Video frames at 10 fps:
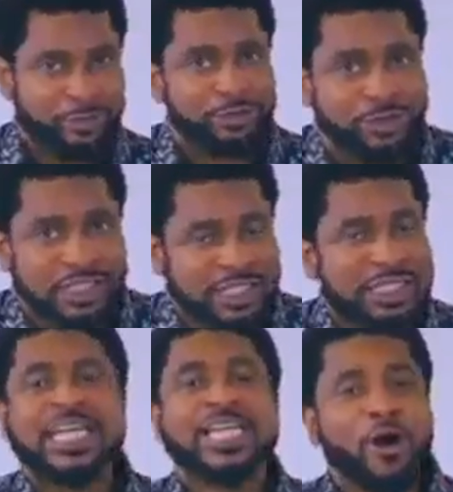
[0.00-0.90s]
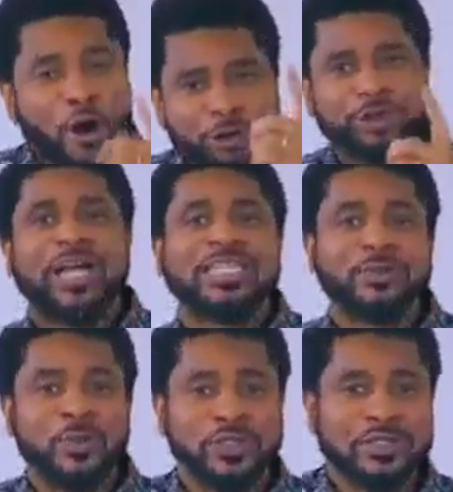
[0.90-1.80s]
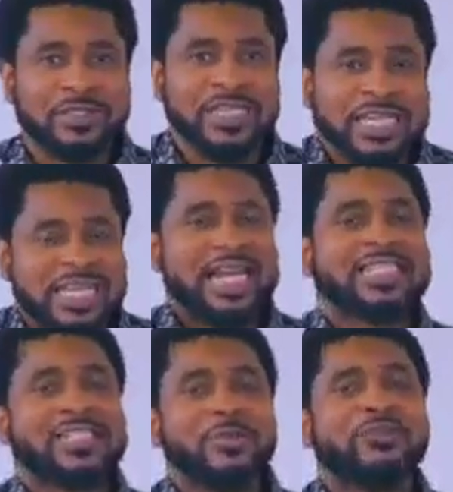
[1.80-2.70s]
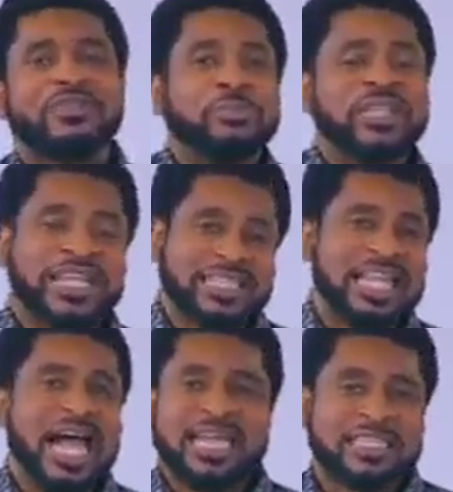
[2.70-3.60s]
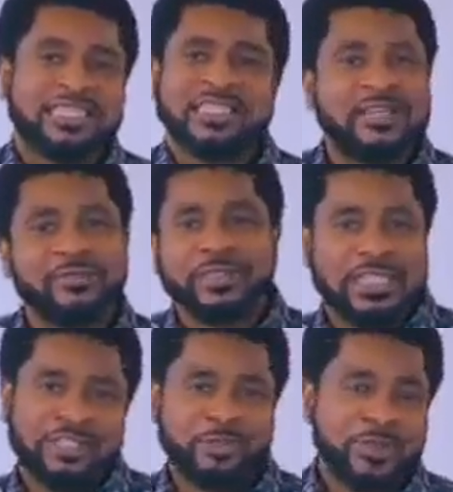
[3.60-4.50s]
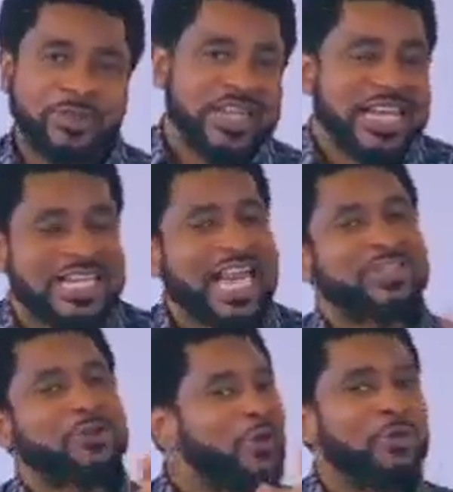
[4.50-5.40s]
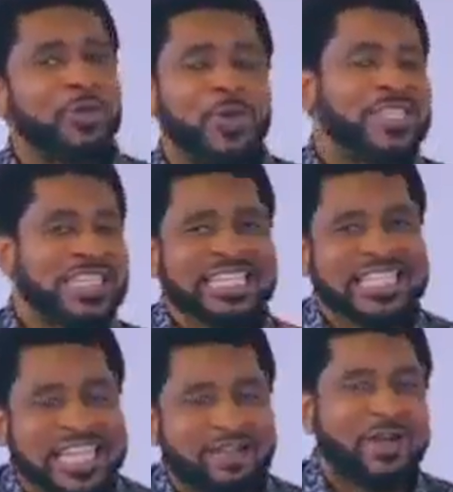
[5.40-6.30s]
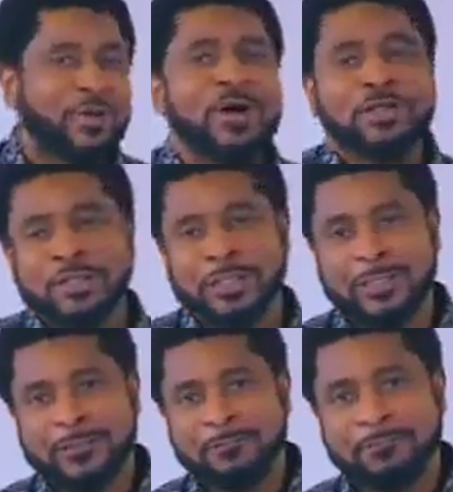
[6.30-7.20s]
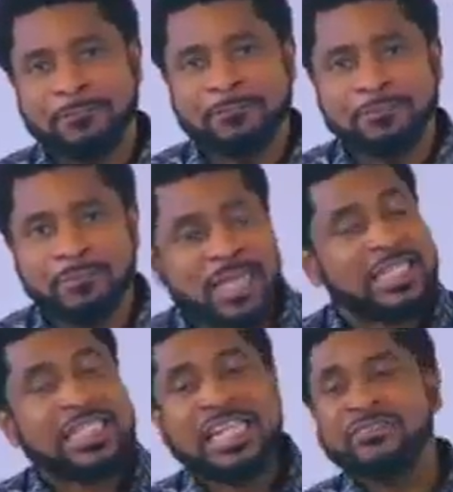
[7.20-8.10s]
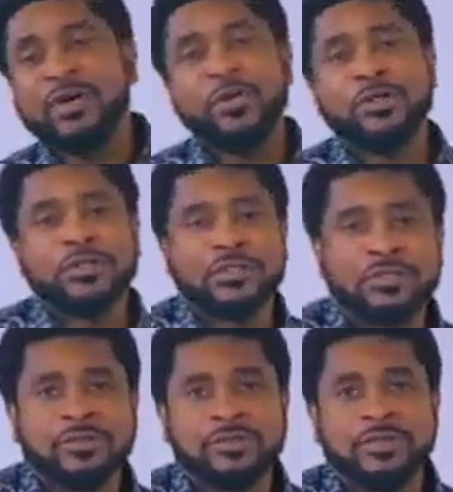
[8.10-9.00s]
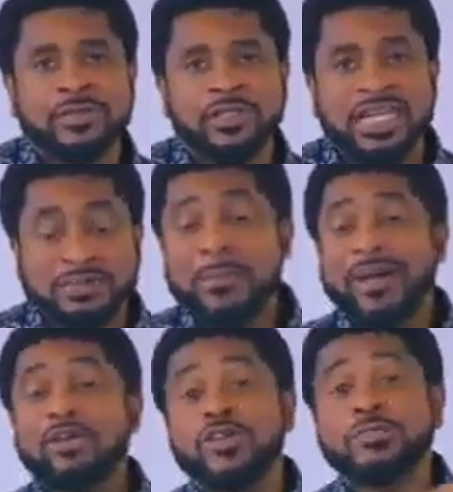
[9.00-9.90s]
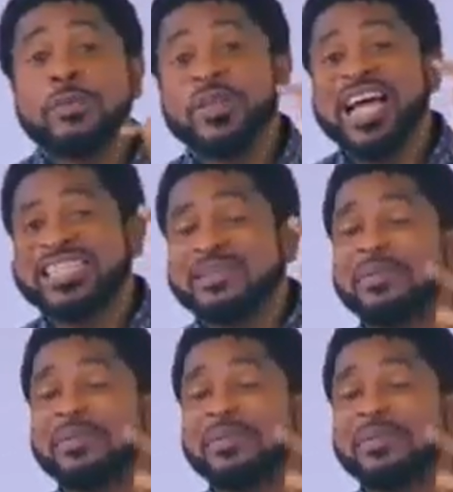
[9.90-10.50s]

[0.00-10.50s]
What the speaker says: to drinking, they all tried it once. That is one of the biggest lies the devil tells people. That is going to be once. It's never once. It's never once. Remember, those people are at a